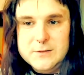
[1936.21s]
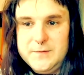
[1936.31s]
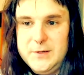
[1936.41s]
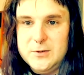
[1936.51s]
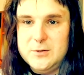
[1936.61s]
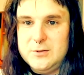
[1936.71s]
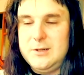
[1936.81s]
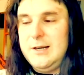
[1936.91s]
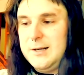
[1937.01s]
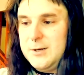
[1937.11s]
feel
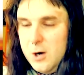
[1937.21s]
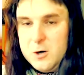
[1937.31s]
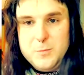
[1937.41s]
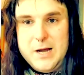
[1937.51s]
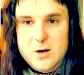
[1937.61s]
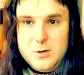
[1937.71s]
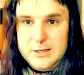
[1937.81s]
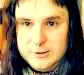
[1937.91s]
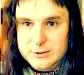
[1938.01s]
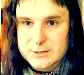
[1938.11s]
like Kung Pao
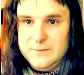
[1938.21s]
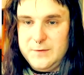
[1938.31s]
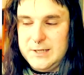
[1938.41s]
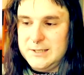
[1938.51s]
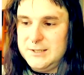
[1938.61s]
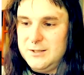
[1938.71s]
Enter the Fist,